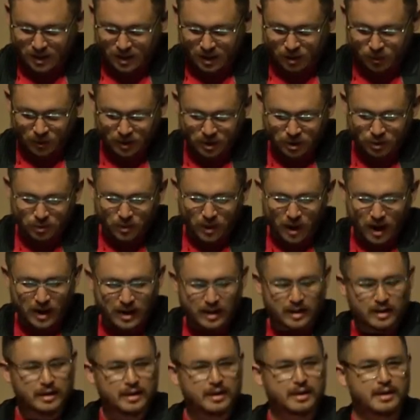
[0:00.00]
and when you
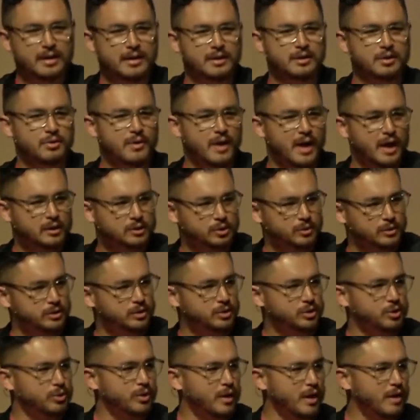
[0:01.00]
write in graduate
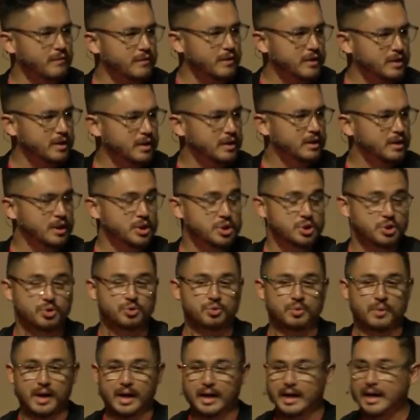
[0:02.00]
school, everything that
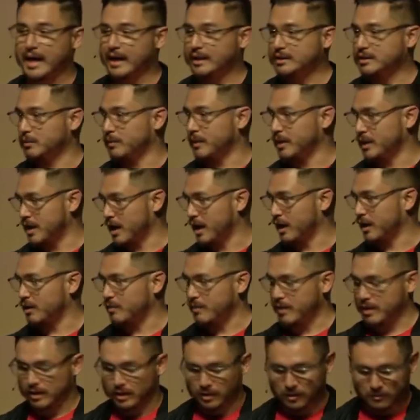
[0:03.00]
you write has to be
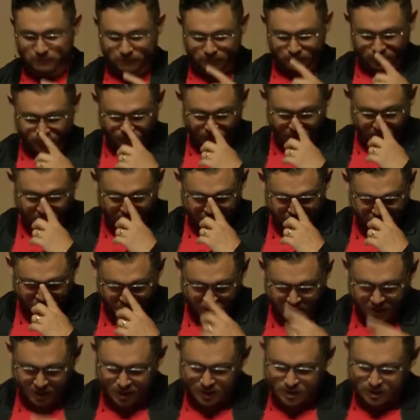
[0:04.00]
documented, right?
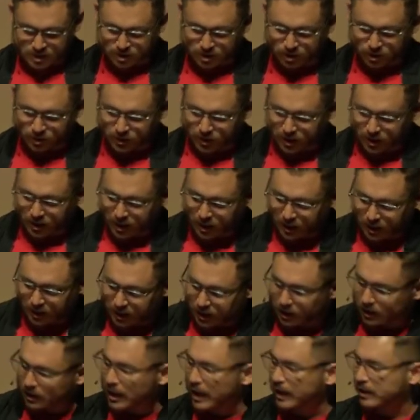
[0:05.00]
So he
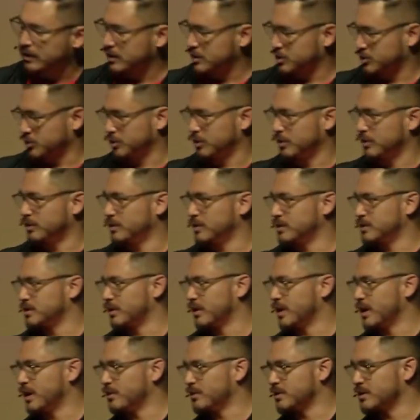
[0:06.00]
didn't like this rule, so
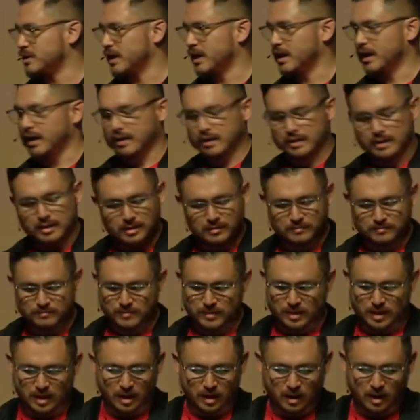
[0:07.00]
he was like,
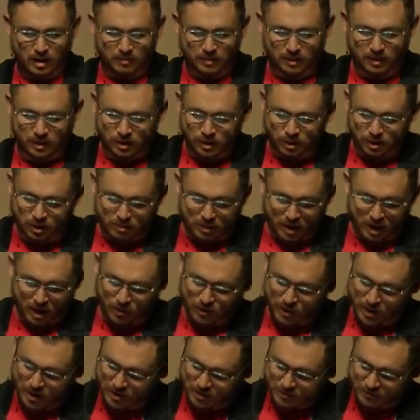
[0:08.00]
I'm going to do it my
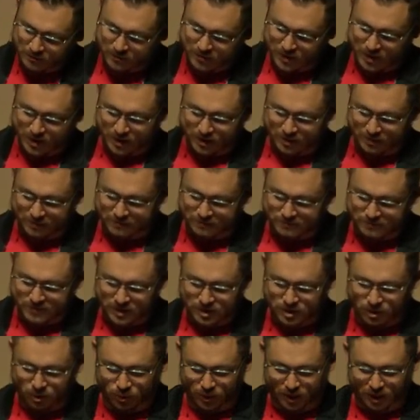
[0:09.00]
way.
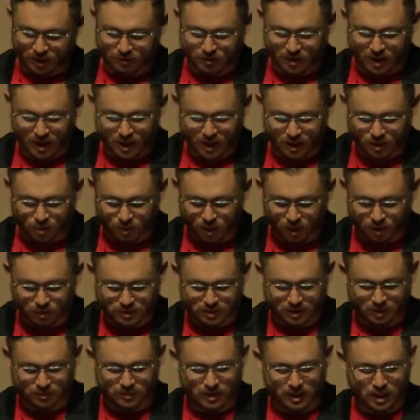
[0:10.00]
So whenever he wrote
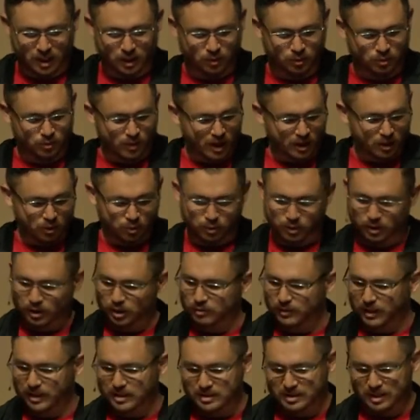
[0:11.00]
something, he would write a really
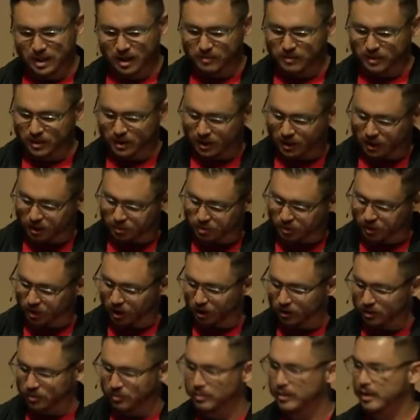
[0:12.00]
great statement, and he'd put
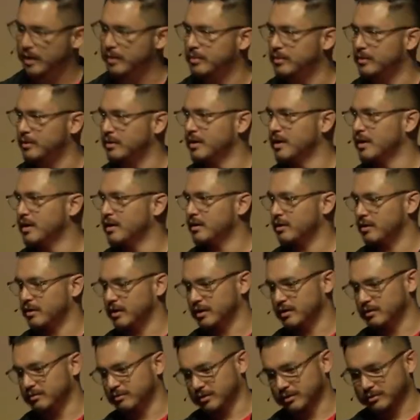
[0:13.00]
on the paper, or
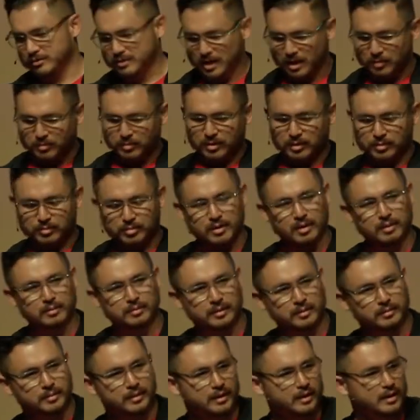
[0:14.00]
he'd type it up
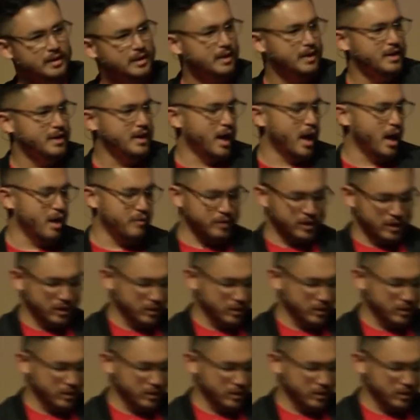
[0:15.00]
probably, but however